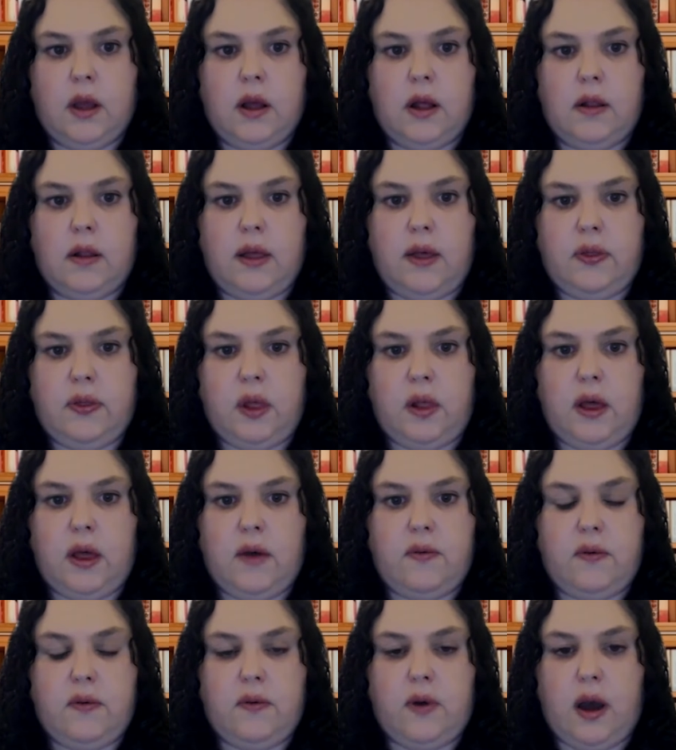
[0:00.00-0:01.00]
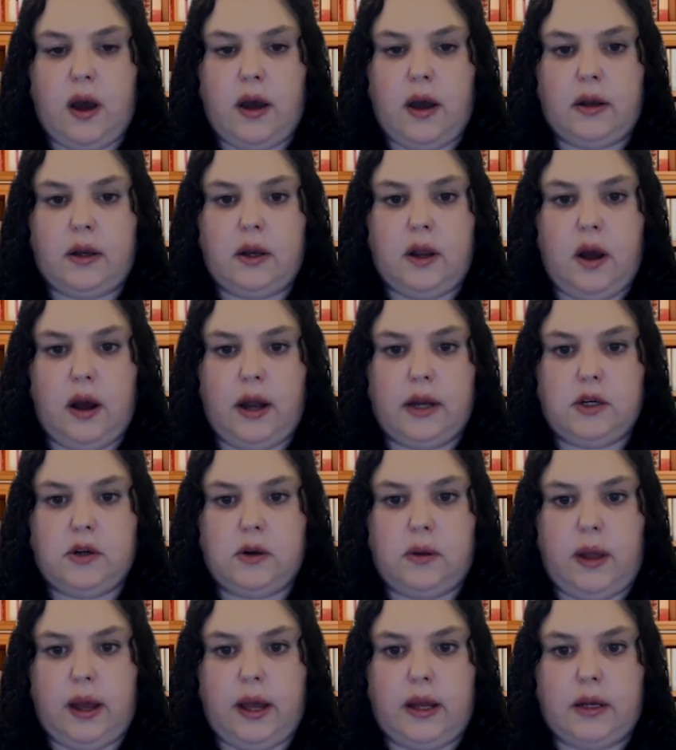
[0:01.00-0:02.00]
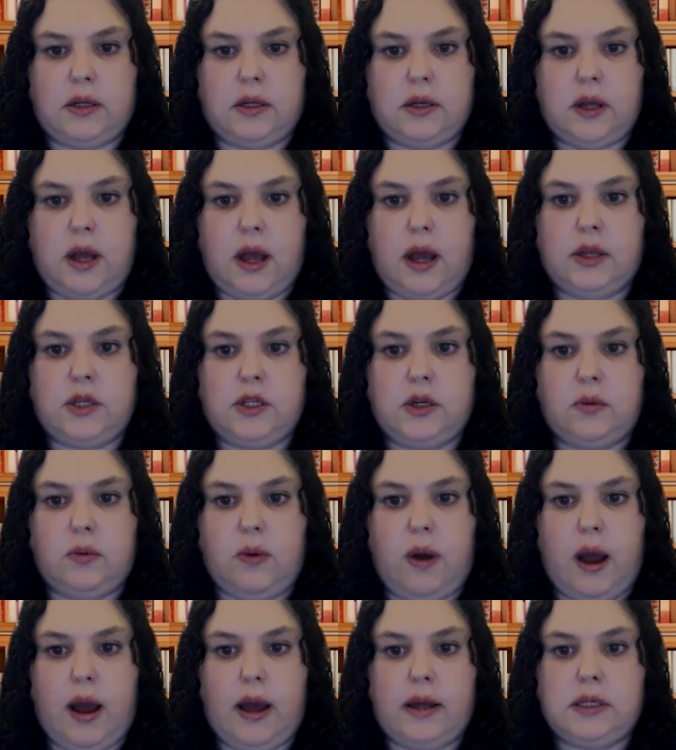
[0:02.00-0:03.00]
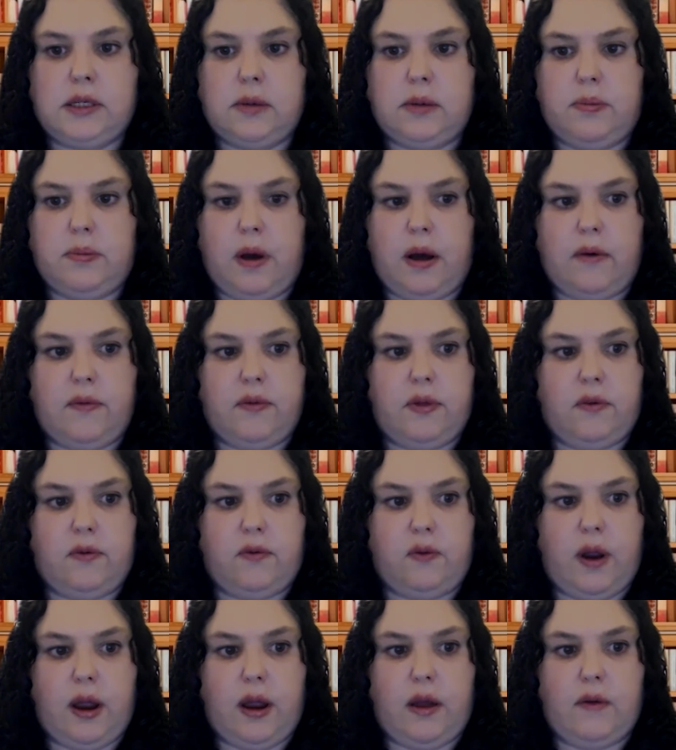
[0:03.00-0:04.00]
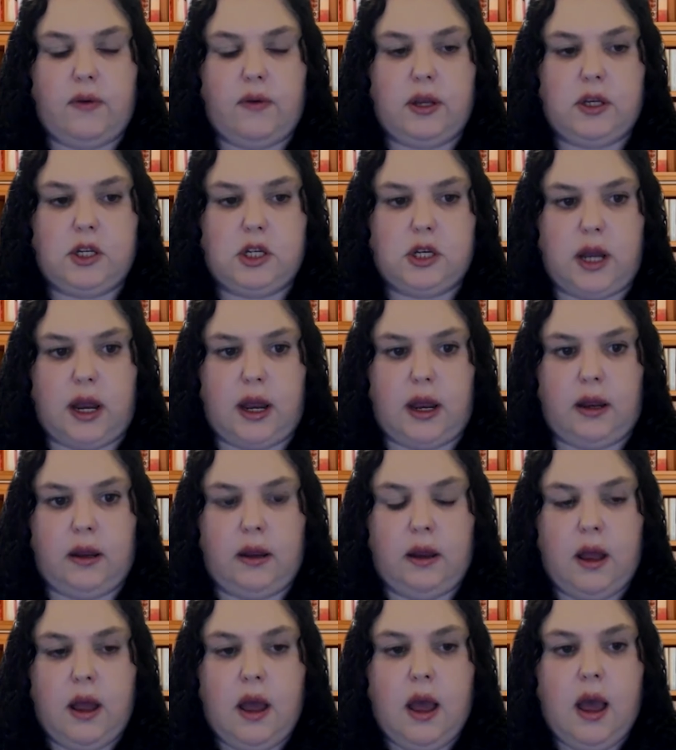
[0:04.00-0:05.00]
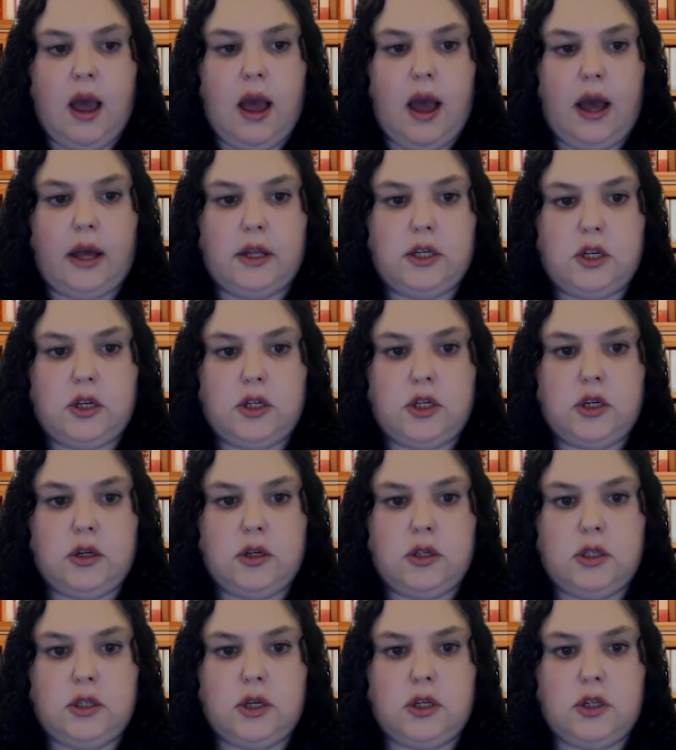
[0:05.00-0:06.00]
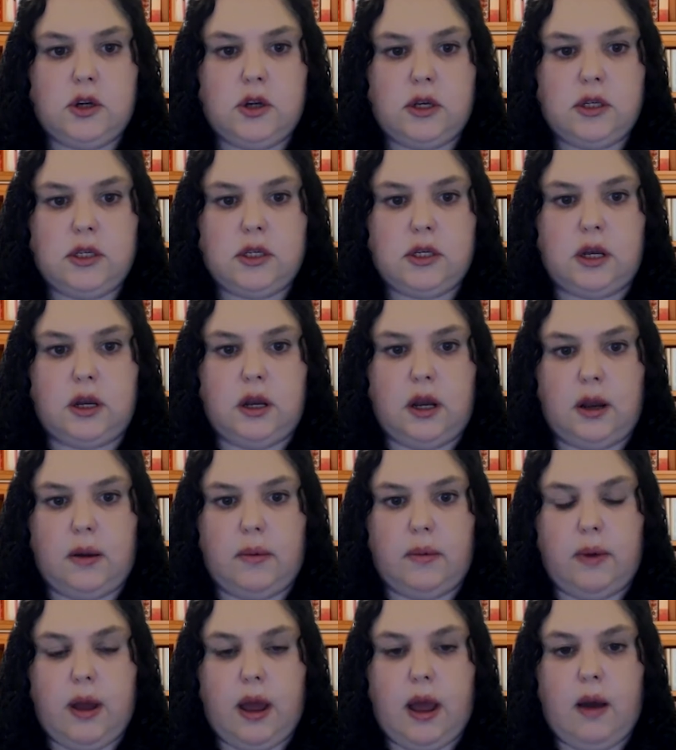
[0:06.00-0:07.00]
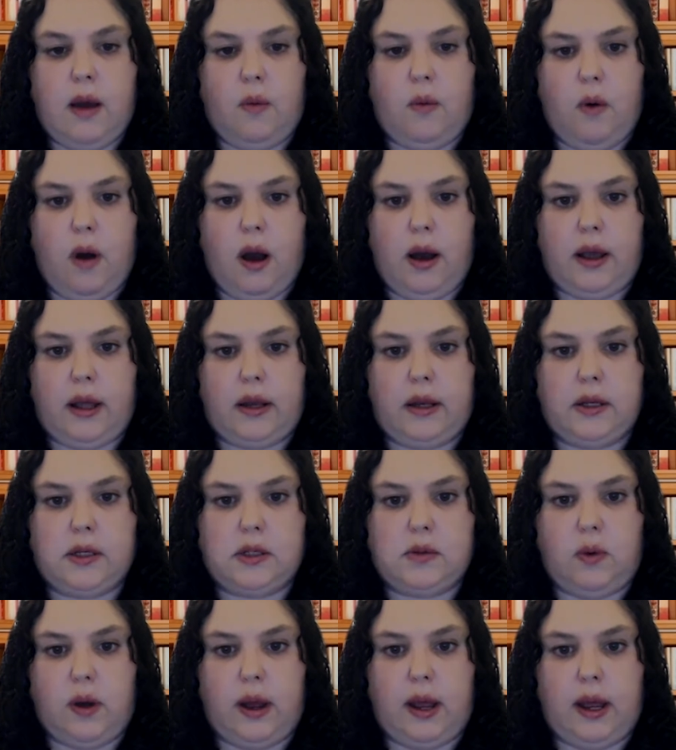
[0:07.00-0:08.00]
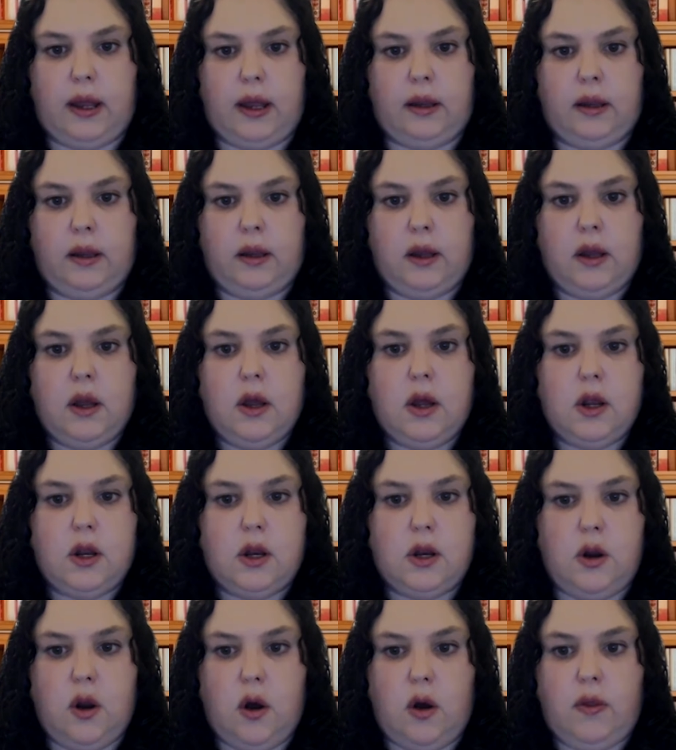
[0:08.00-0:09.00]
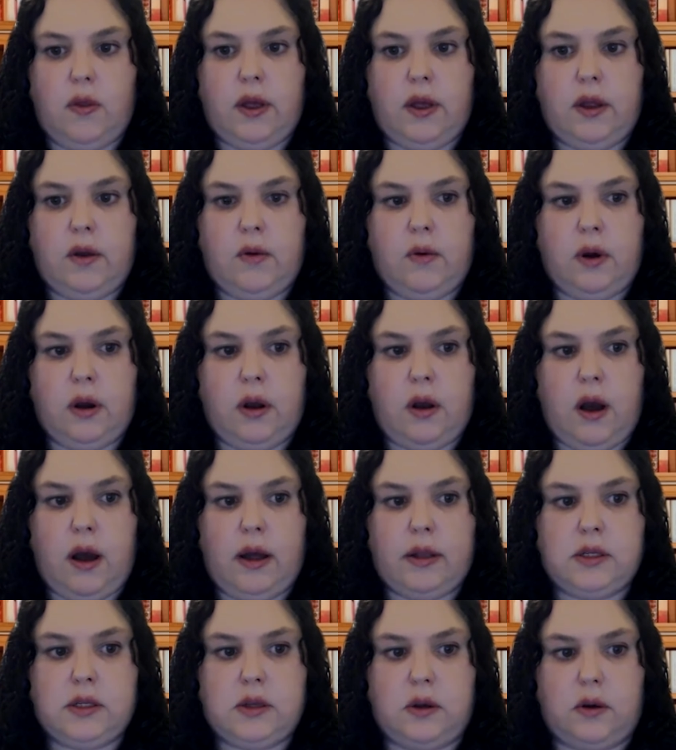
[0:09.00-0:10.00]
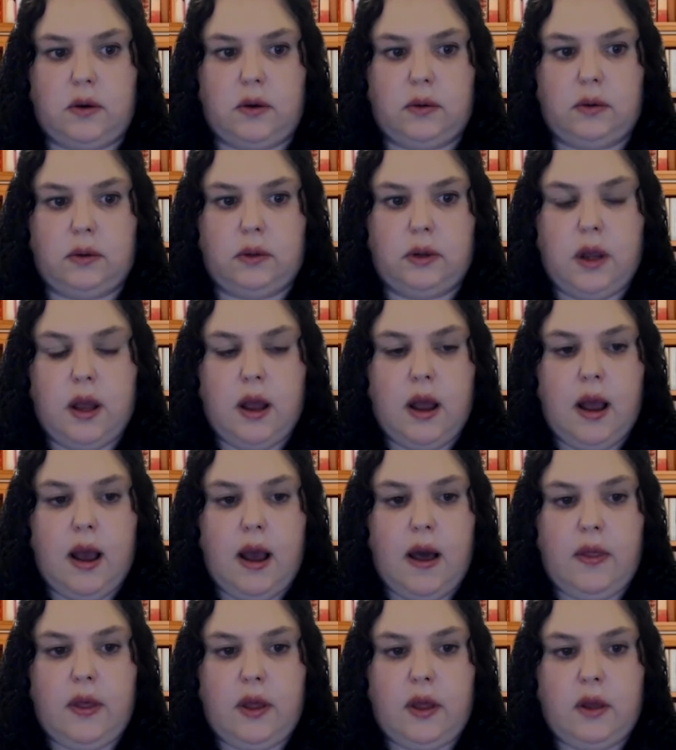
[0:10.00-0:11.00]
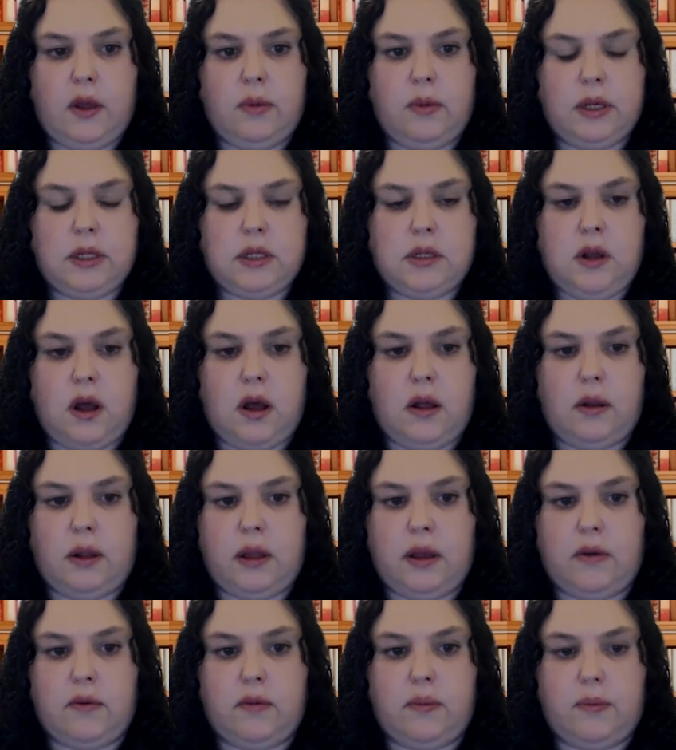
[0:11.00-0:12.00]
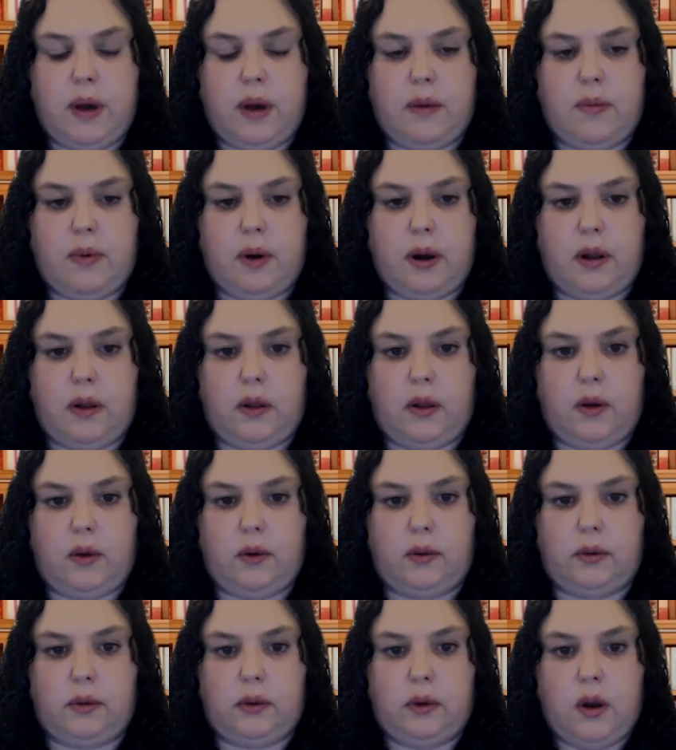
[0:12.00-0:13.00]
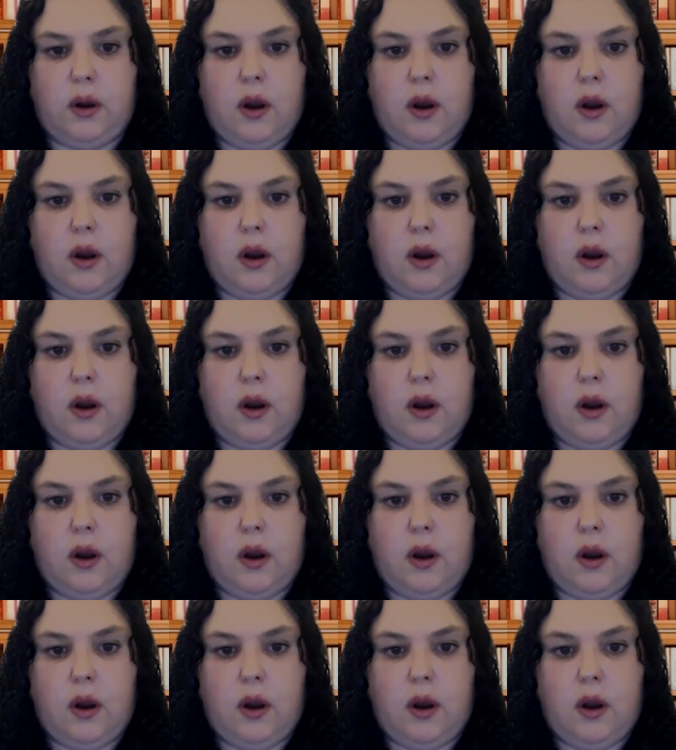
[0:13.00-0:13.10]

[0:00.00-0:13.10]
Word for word: Let the love of God guide your light as you rise above the fray of each day, as you choose to trust in Him and walk in His way. Know that you are God's own and that you must not live by bread alone.